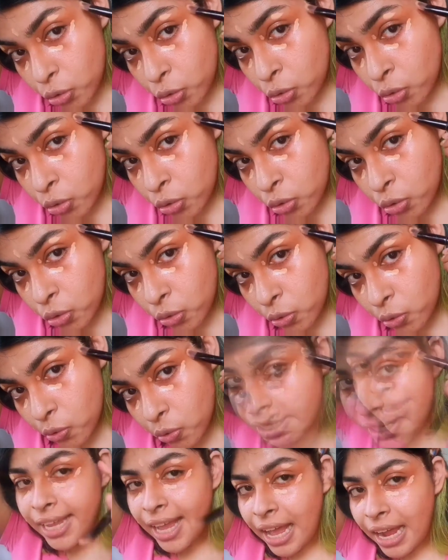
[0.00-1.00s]
Ooh.
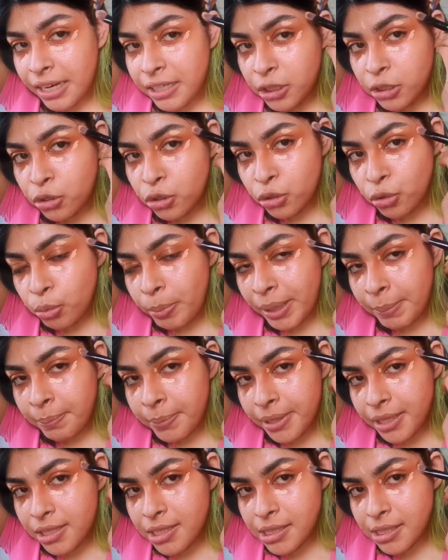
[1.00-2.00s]
I had two
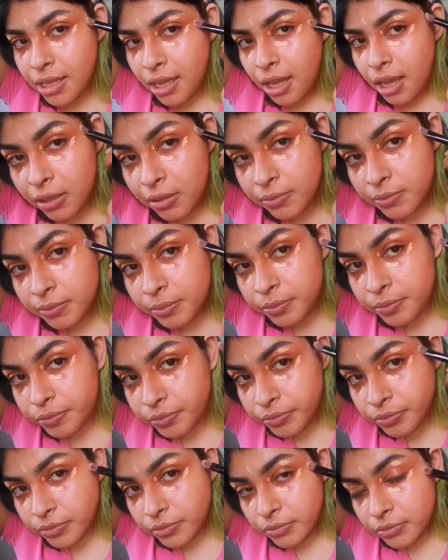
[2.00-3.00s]
pimples over here,
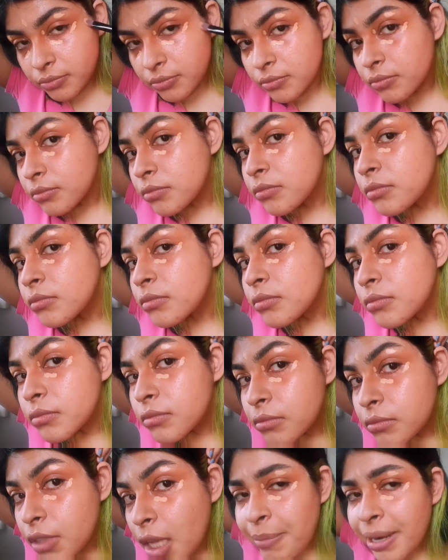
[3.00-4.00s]
two scars over here.
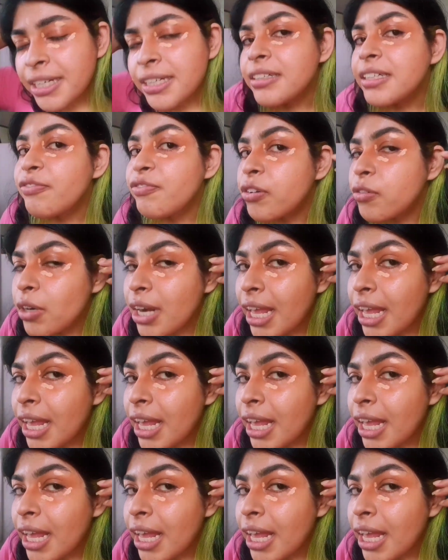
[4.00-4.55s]
But if you